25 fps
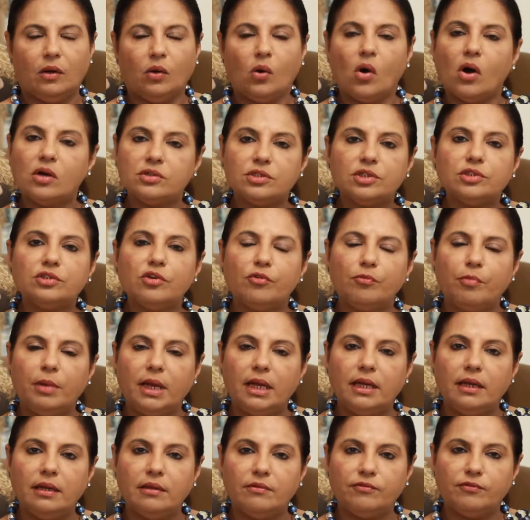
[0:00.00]
Causes of
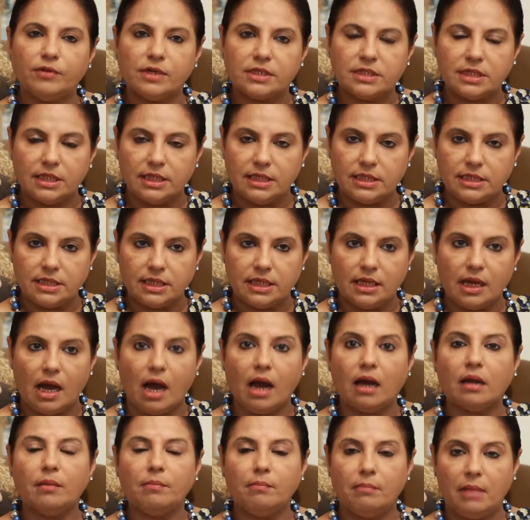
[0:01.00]
male infertility
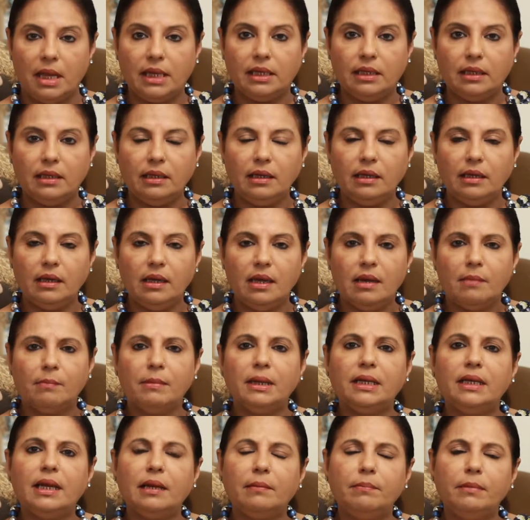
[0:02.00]
are many
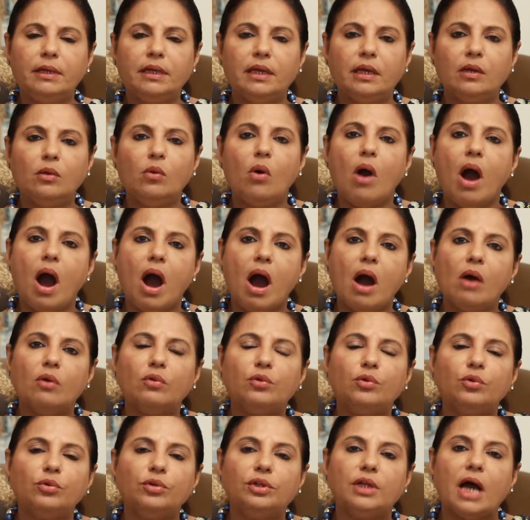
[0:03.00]
but let me tell you
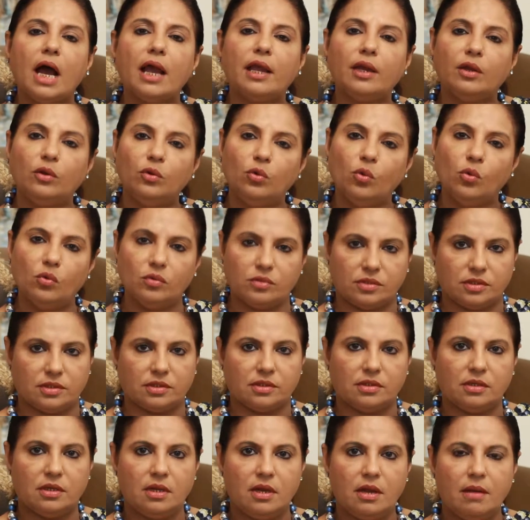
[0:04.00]
how to
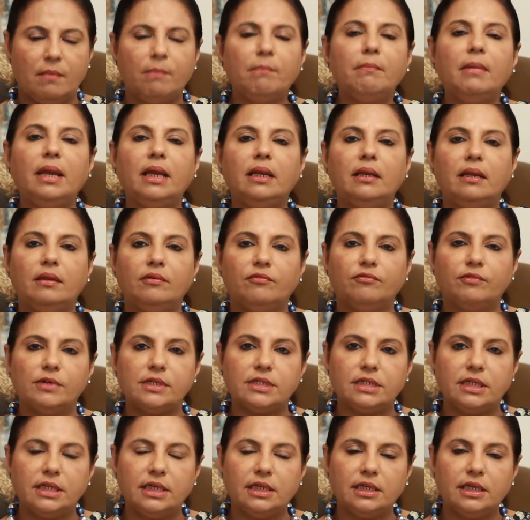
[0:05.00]
diagnose male
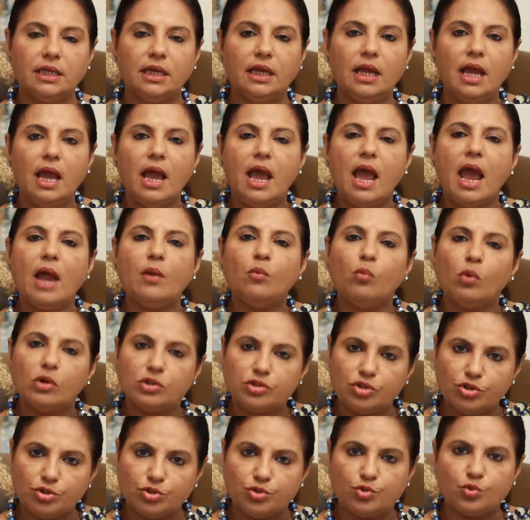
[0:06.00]
infertility and
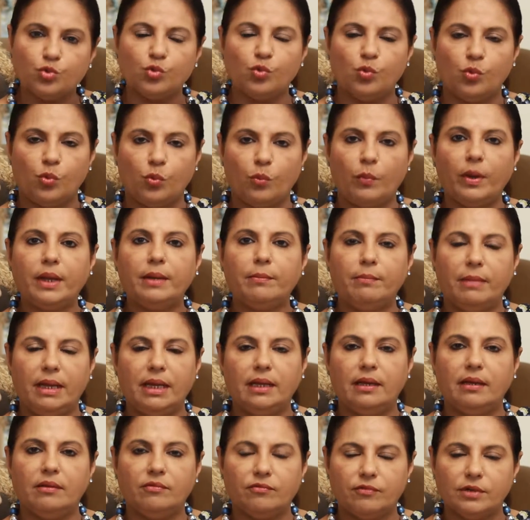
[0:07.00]
what to do when
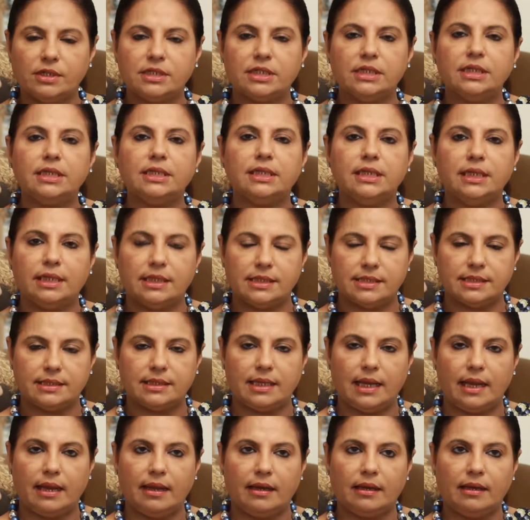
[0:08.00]
male infertility is
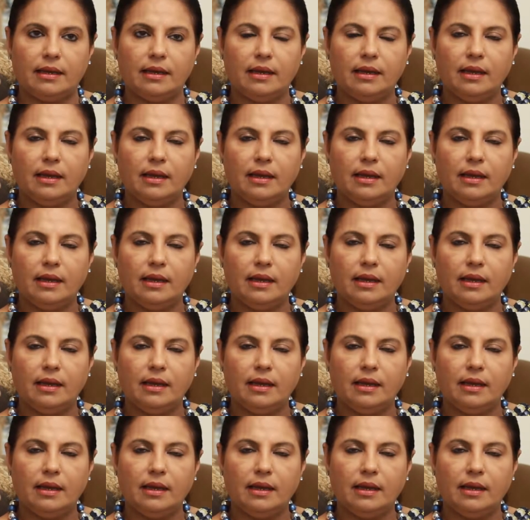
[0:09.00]
there.